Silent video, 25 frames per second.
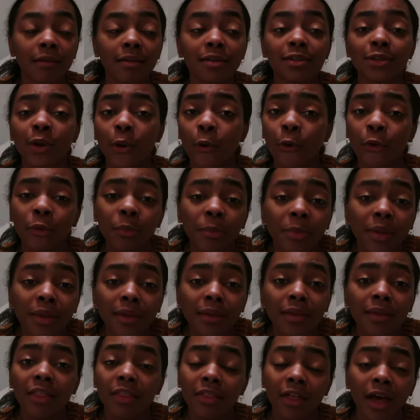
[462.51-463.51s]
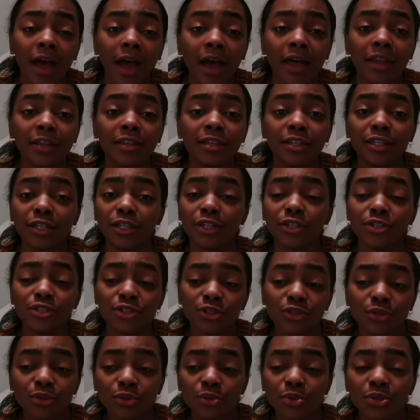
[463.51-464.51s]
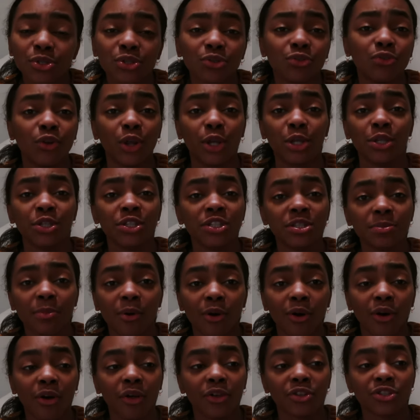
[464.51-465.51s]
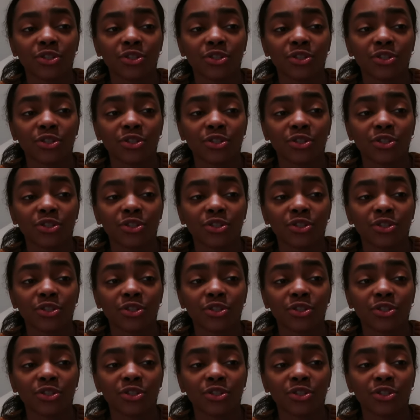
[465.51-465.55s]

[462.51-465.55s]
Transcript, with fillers: told me that these shoes run small,